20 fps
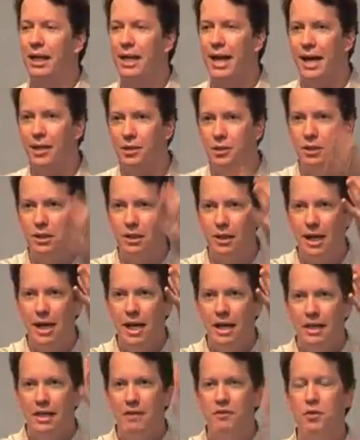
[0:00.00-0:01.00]
I had actually
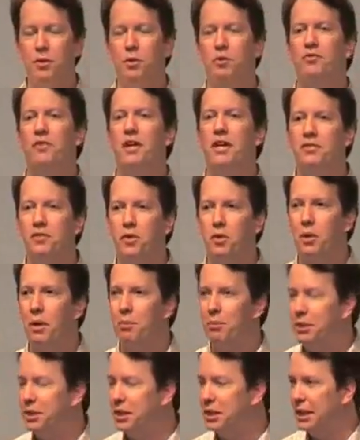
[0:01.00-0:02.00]
given you a faithful
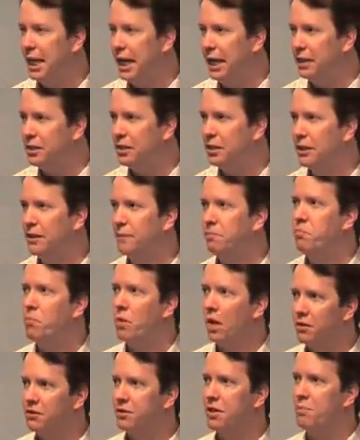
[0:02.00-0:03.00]
representation
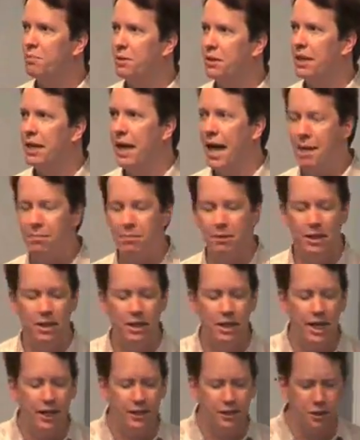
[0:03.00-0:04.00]
of something that happened
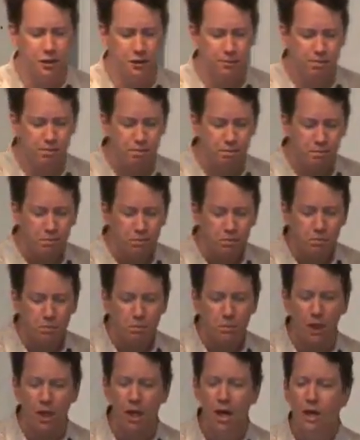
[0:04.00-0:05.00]
in nature.
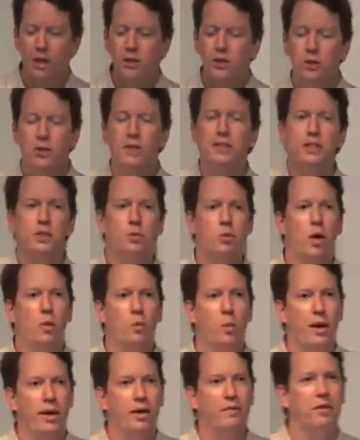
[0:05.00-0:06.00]
So this is
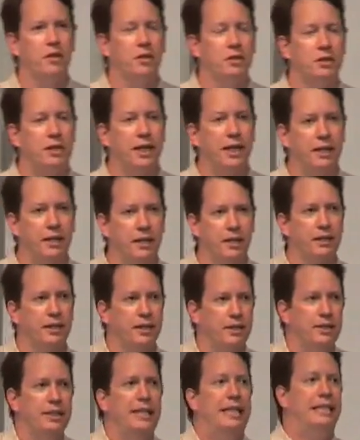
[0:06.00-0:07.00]
one way of understanding.
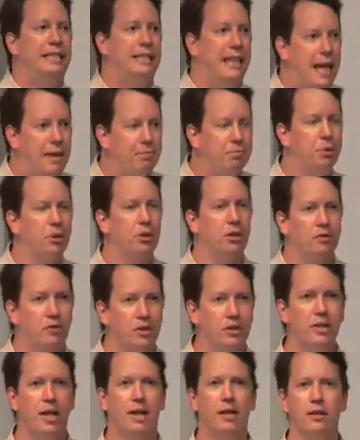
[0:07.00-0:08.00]
This is an example of
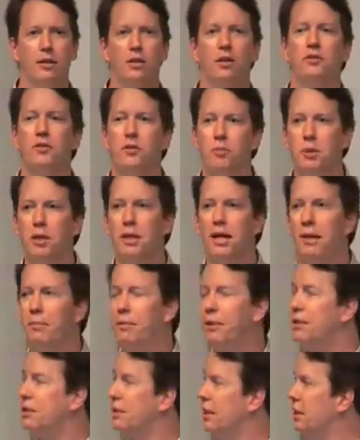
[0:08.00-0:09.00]
the second law of
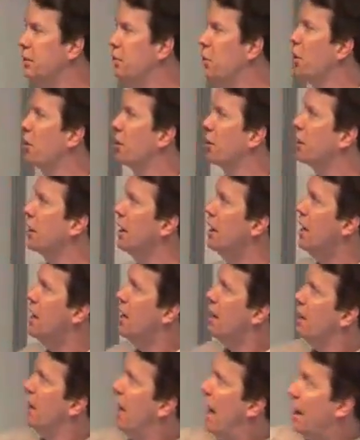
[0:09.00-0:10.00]
thermodynamics in work.
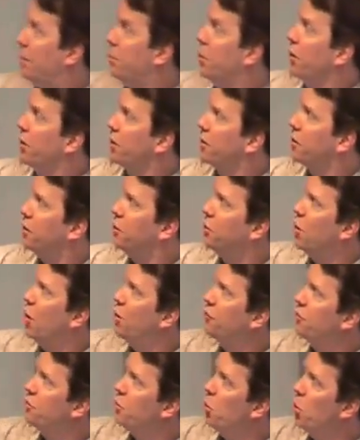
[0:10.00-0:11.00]
At work, you
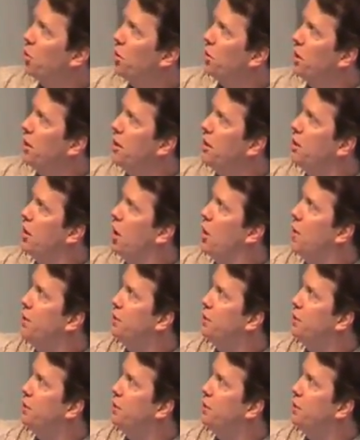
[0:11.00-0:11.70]
go from orderly, low